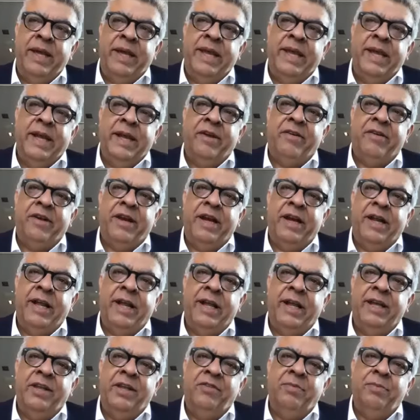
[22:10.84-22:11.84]
hit, right? I
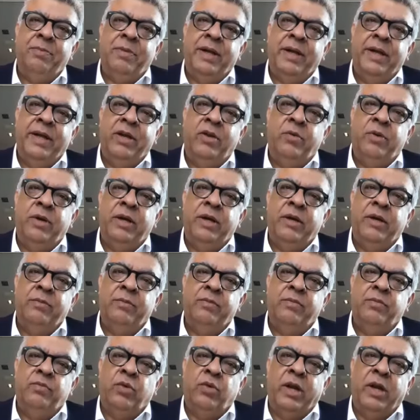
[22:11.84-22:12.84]
guess
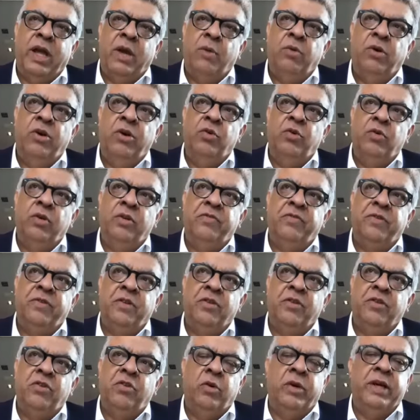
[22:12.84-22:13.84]
what I would do is
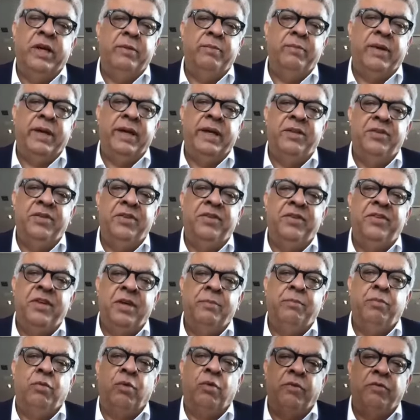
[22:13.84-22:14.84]
first look at my
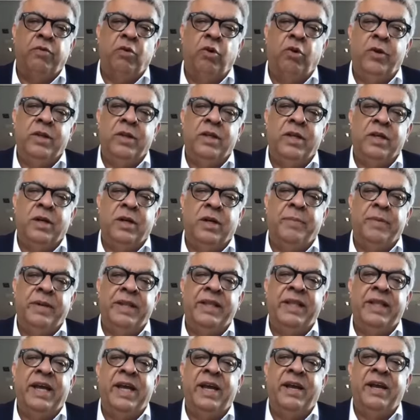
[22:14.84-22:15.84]
existing portfolio and the
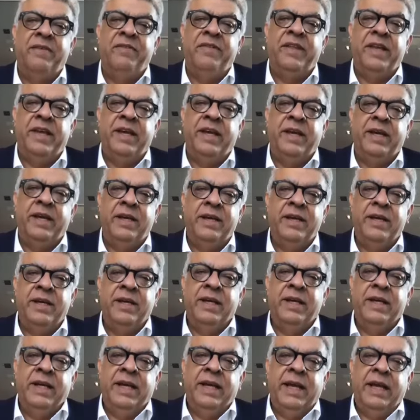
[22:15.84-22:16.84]
companies I have there,
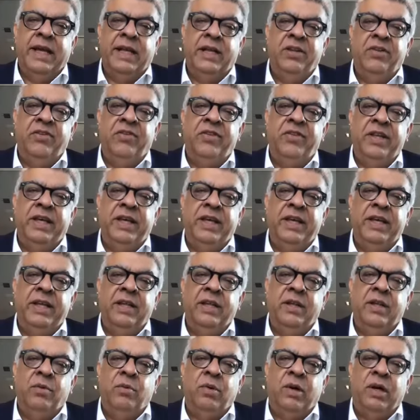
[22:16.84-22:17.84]
and see
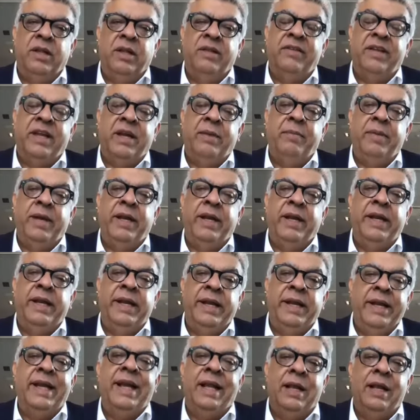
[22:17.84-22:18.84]
the ones that may
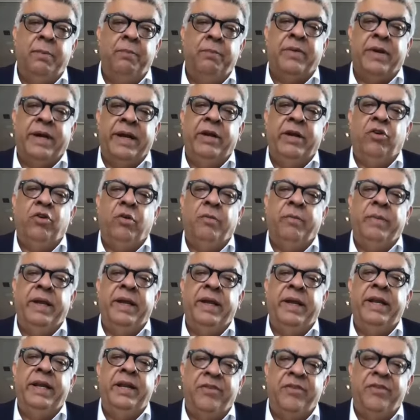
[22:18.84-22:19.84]
need help, right, or may
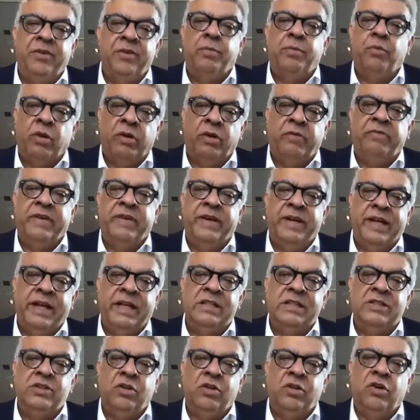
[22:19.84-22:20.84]
need support,
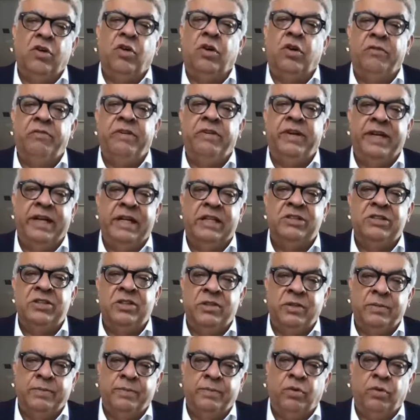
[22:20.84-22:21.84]
financial or non-financial
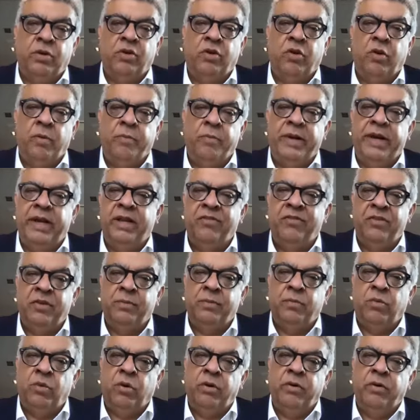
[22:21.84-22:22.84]
support or operating
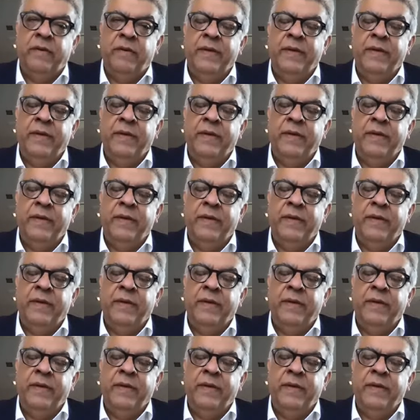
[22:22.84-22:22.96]
support.